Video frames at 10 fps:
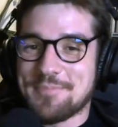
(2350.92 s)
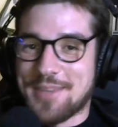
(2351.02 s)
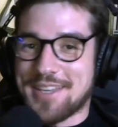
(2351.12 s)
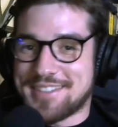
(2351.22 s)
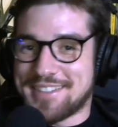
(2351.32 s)

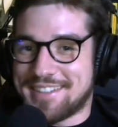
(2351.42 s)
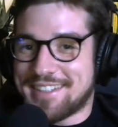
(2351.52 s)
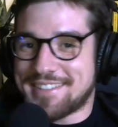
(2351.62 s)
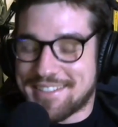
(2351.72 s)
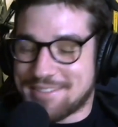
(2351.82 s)
Basically,
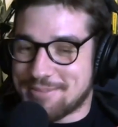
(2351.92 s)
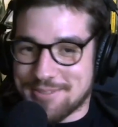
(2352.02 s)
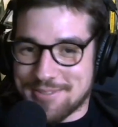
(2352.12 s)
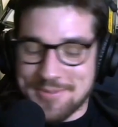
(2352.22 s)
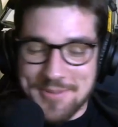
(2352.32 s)
that's it.
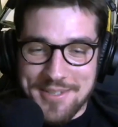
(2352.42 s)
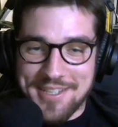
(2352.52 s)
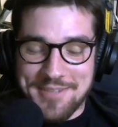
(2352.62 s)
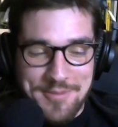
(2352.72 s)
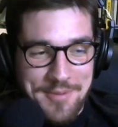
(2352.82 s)
We
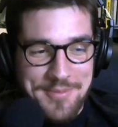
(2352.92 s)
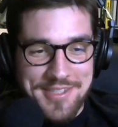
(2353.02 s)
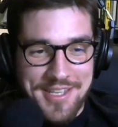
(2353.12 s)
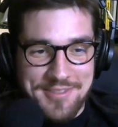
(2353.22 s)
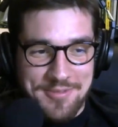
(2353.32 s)
learn from our
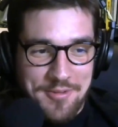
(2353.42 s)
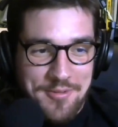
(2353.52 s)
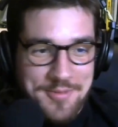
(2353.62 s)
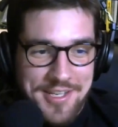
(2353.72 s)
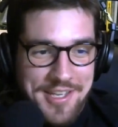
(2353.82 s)
mistakes,
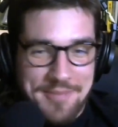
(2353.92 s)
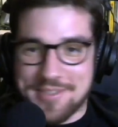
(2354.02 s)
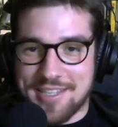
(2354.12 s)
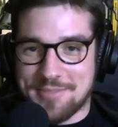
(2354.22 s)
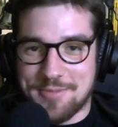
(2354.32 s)
or we didn't have
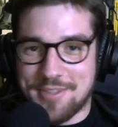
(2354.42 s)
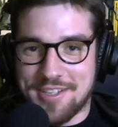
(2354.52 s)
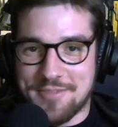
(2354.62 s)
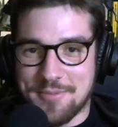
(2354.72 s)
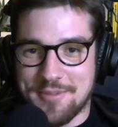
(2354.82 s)
mistakes. We
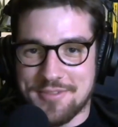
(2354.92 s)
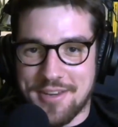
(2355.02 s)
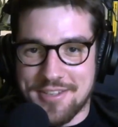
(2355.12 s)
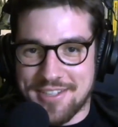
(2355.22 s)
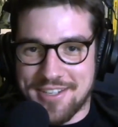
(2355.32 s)
learned from the
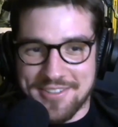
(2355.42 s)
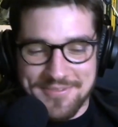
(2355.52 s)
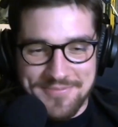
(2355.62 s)
scratch. I don't know.